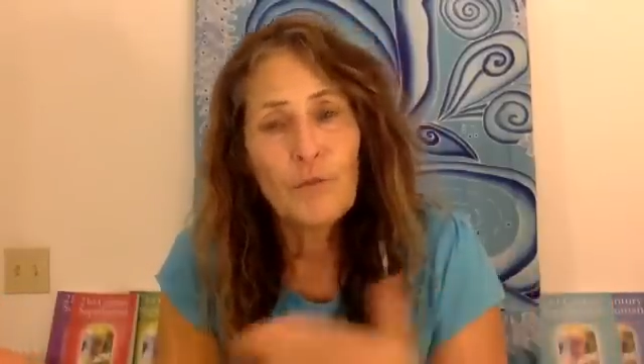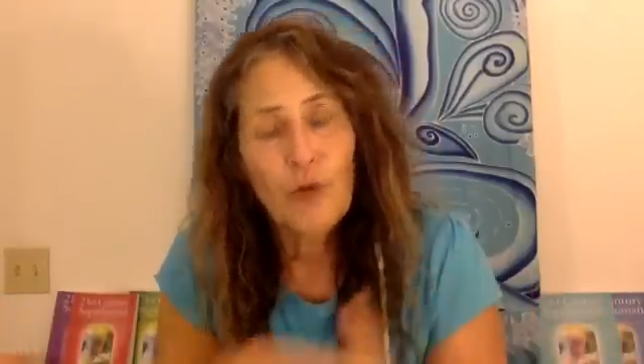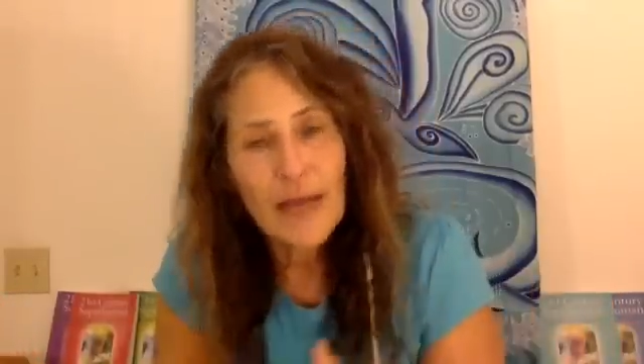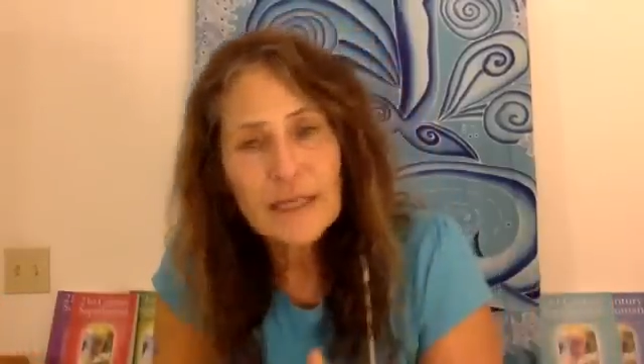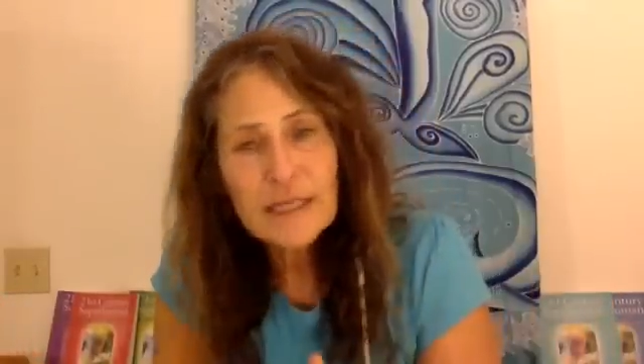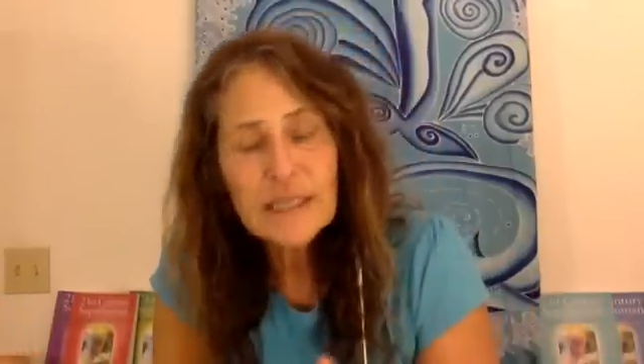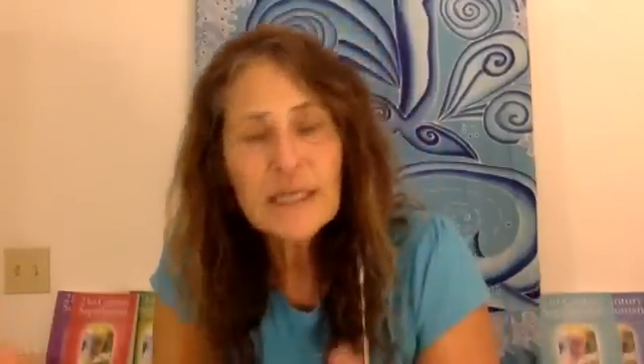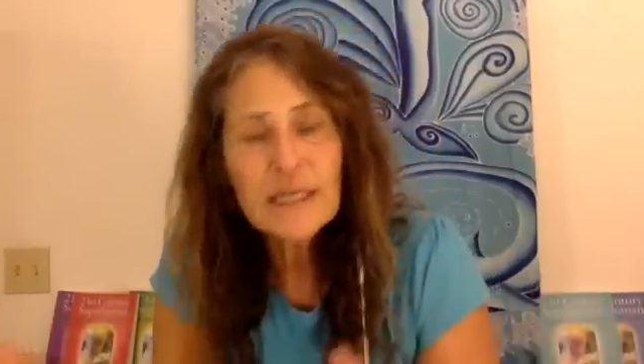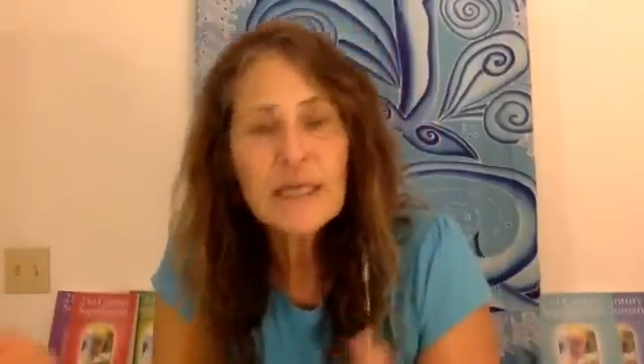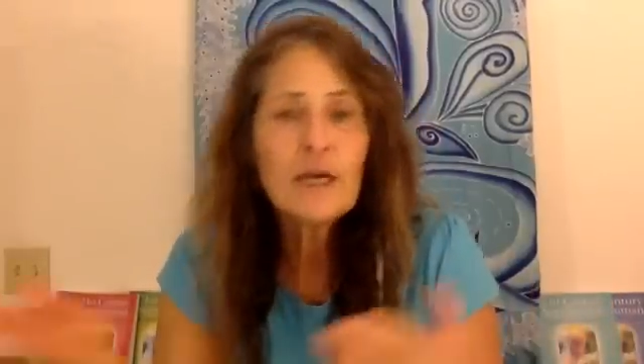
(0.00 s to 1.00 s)

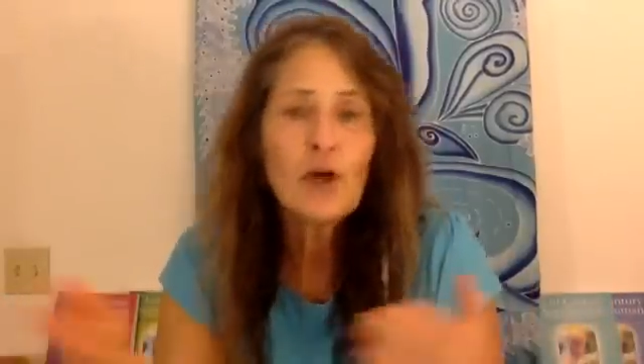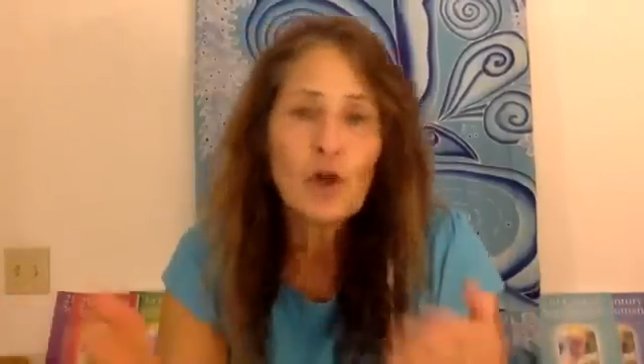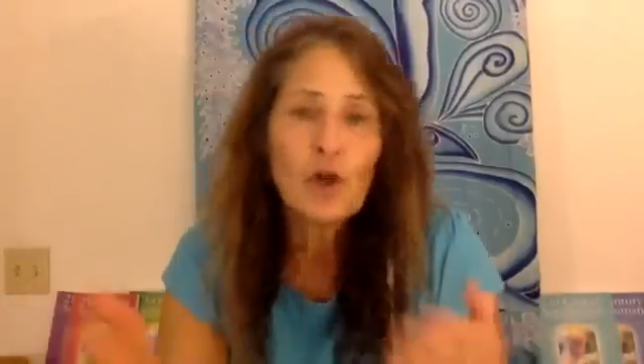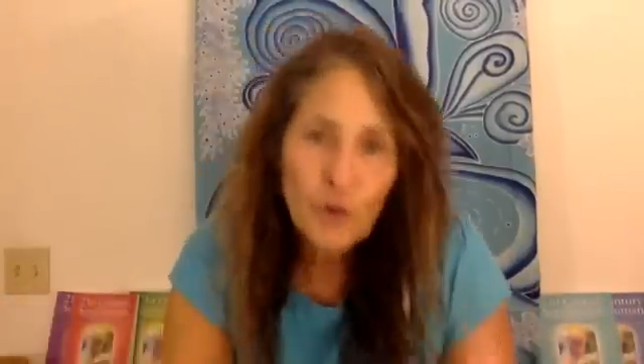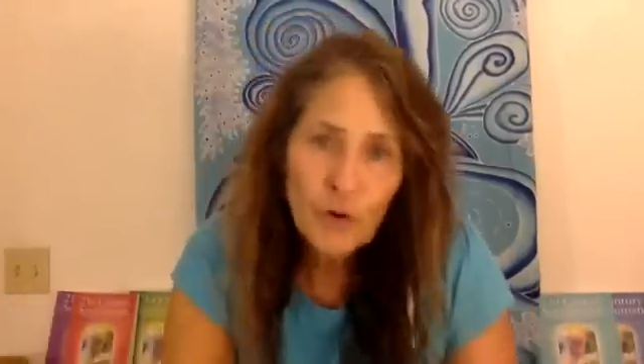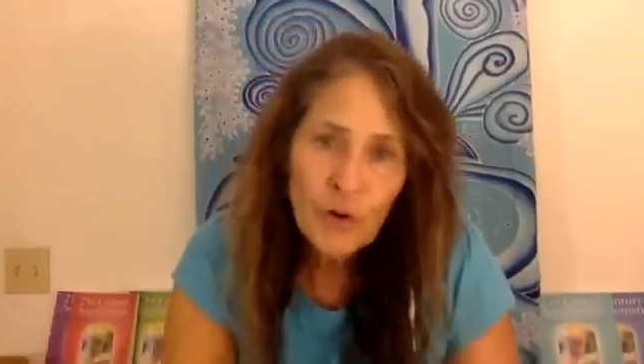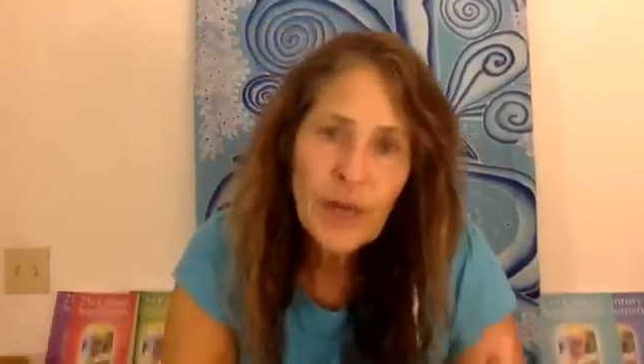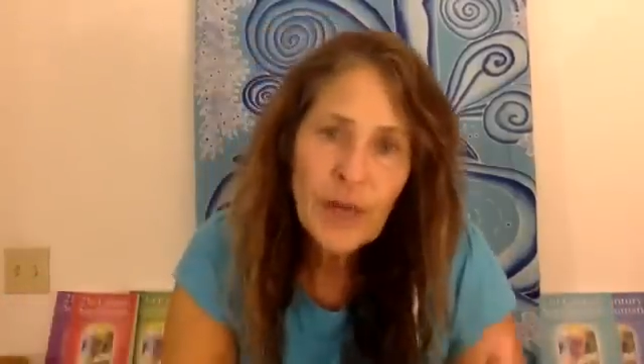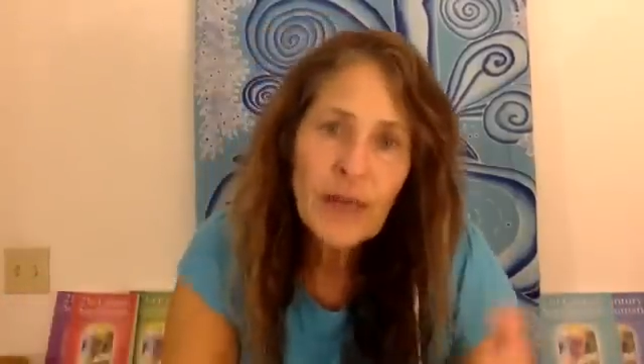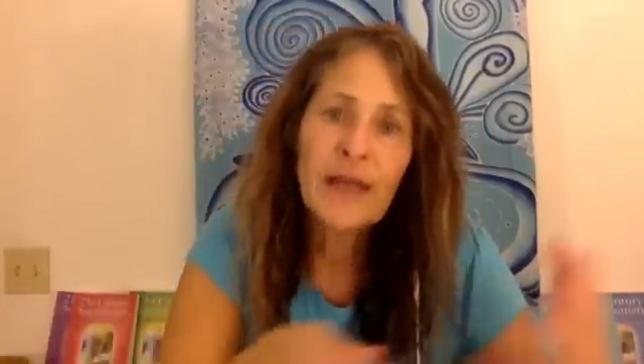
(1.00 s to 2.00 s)
practicing,
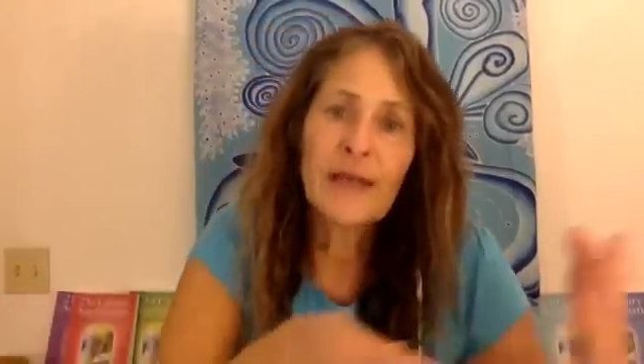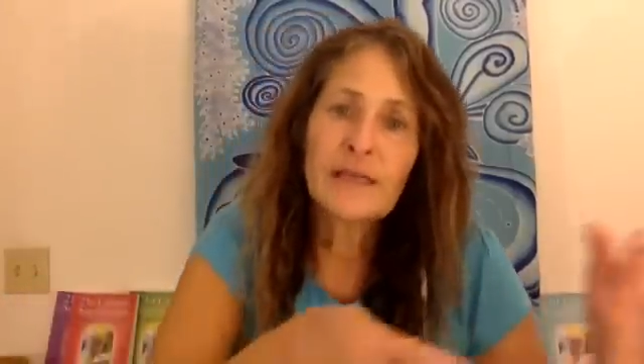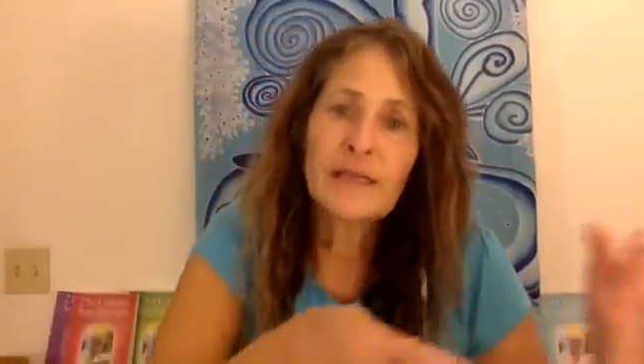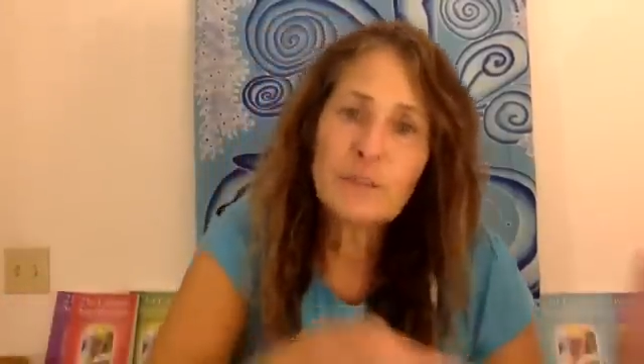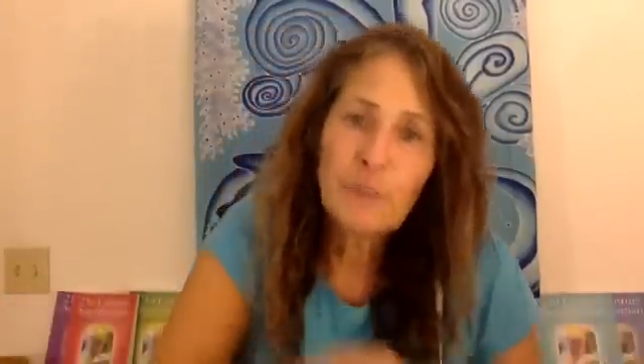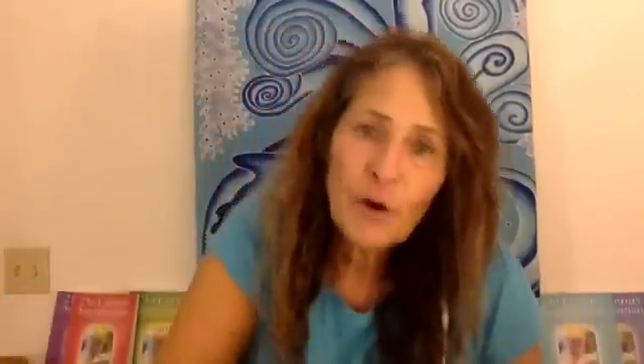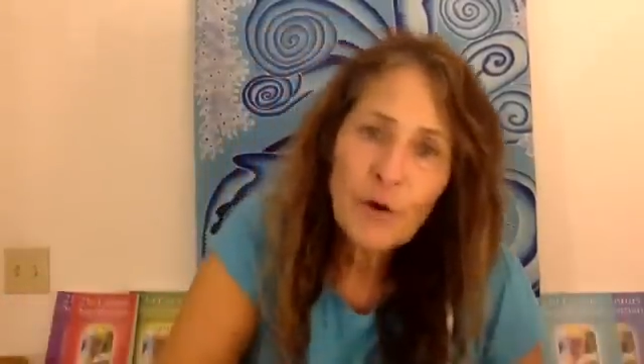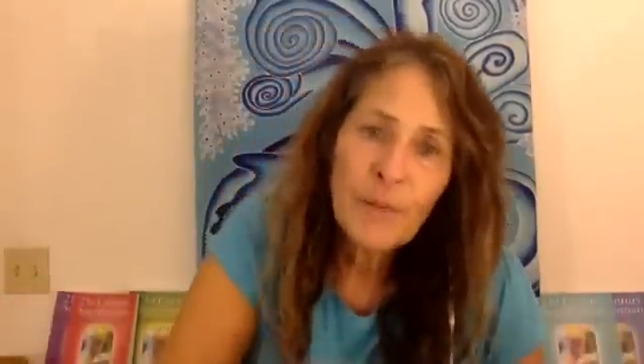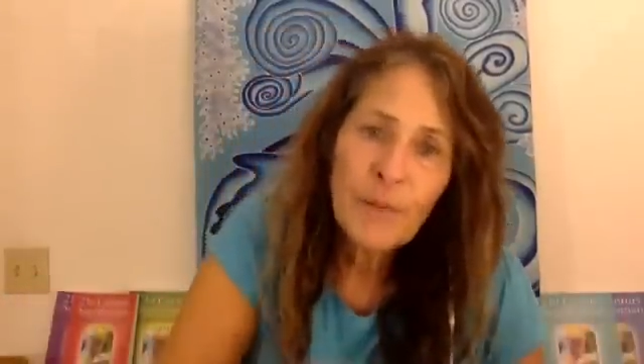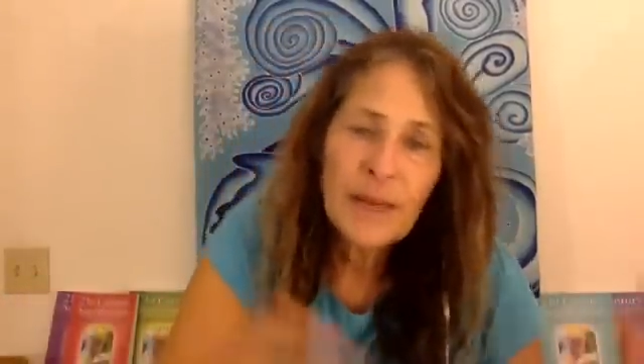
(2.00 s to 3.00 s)
learning,
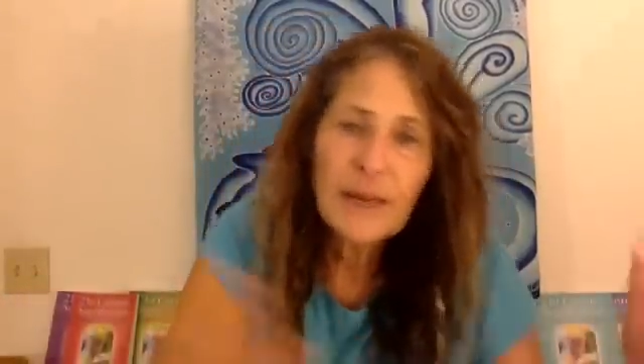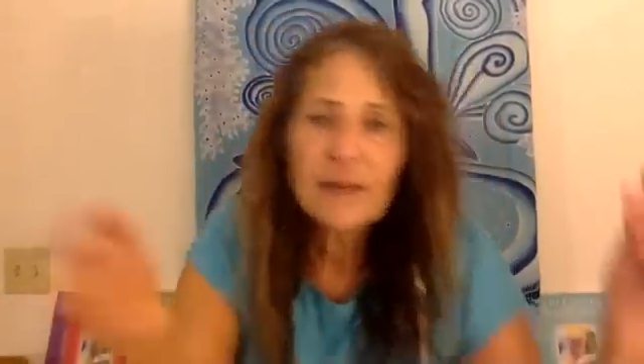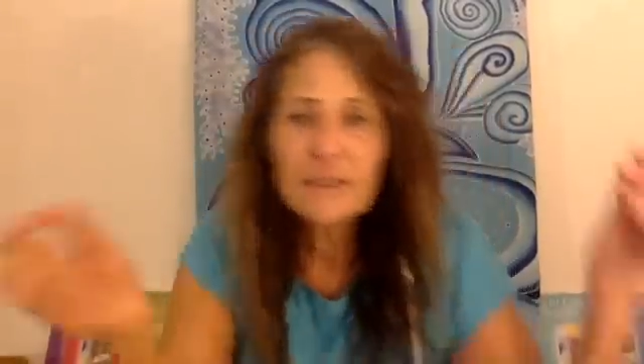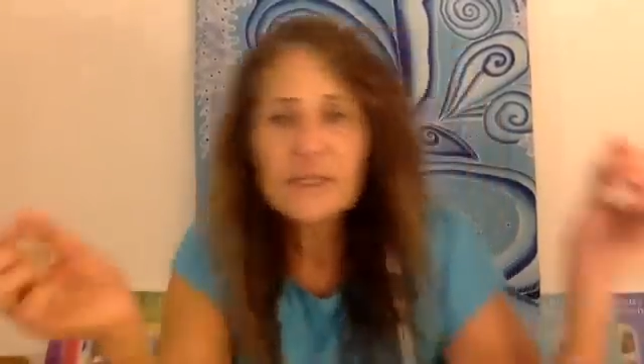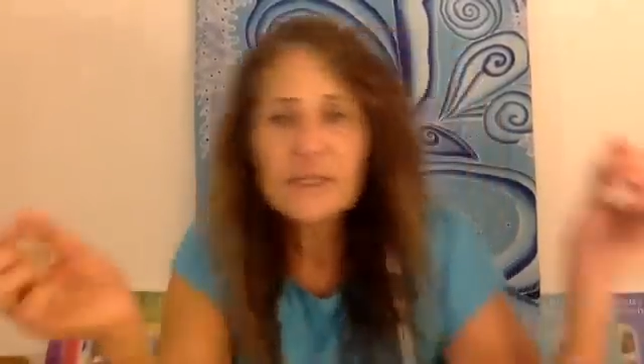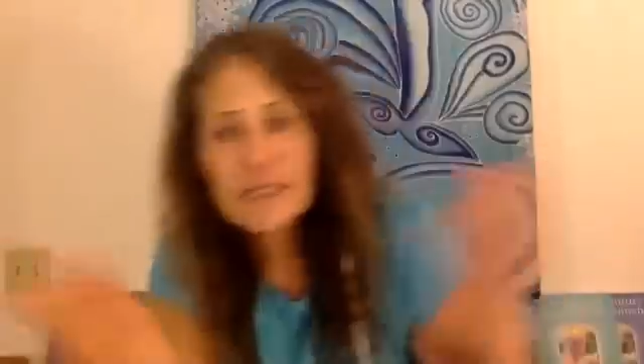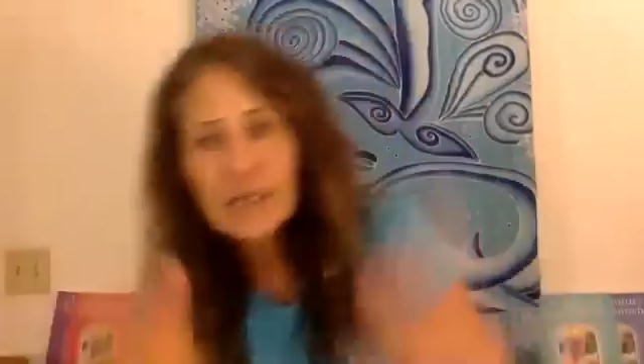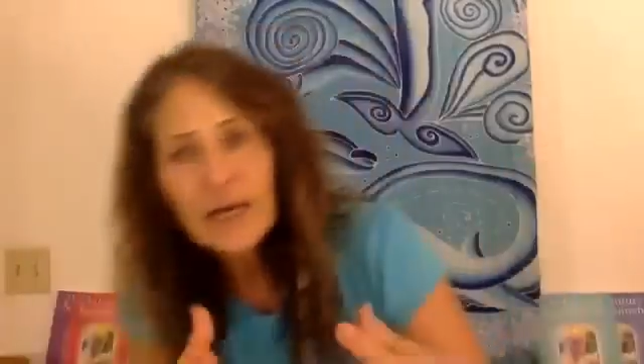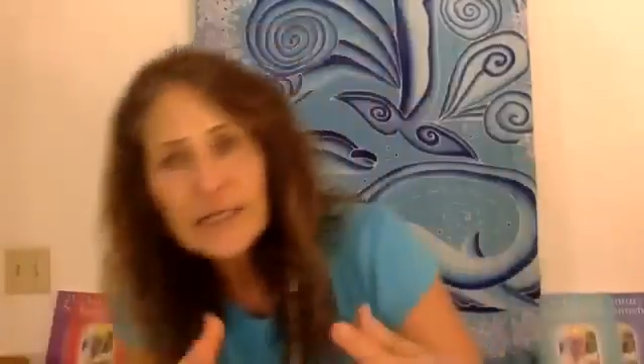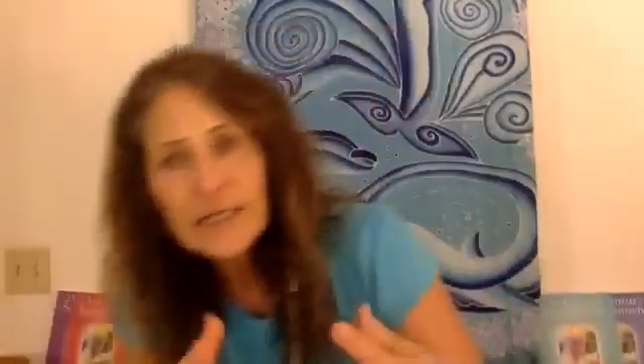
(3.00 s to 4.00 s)
experimenting,
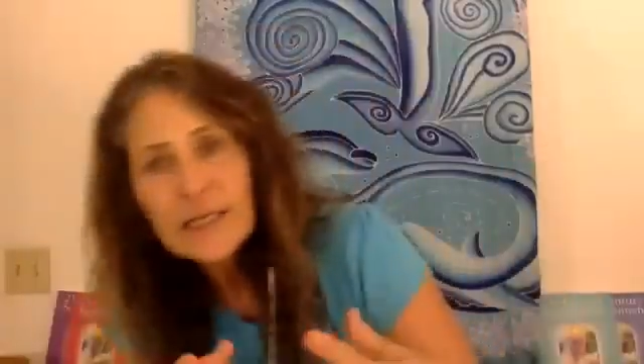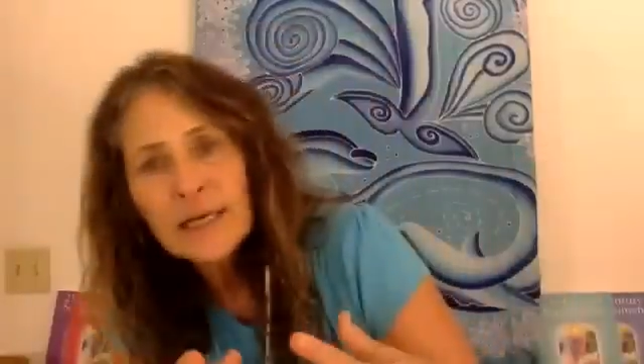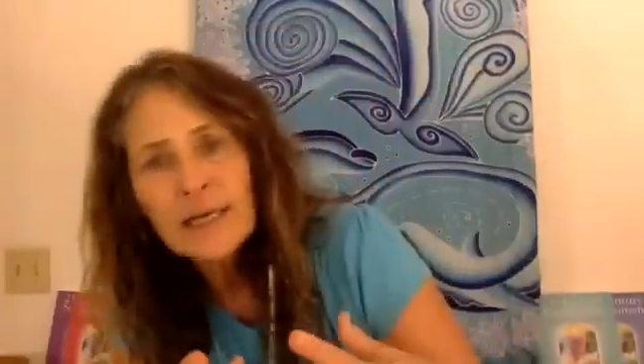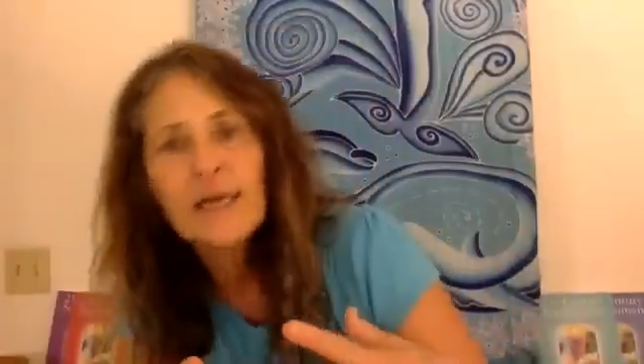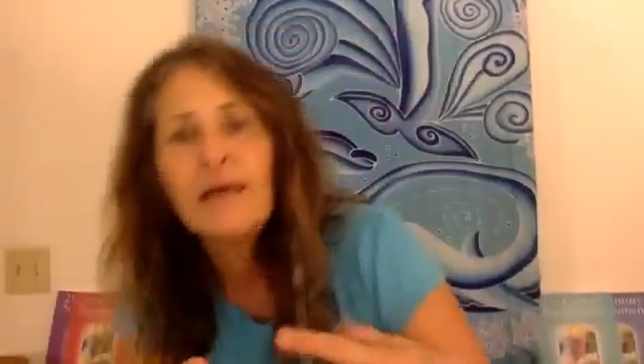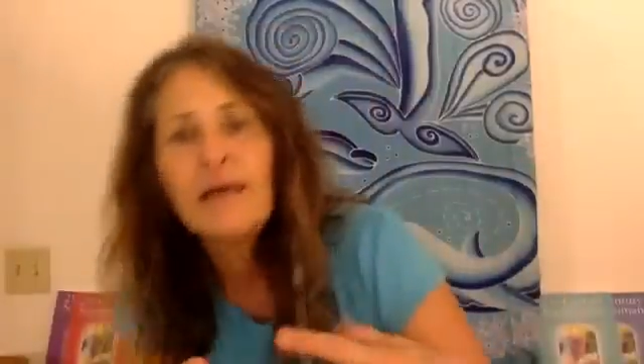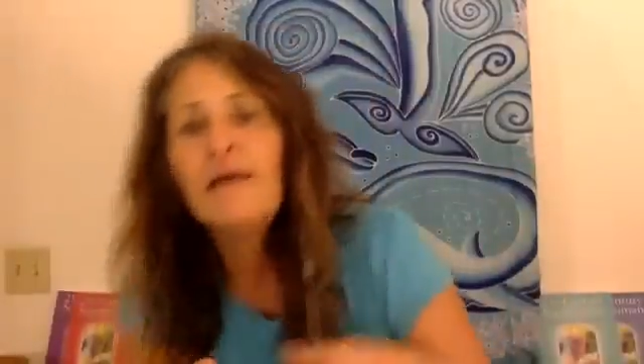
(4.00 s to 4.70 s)
discussing.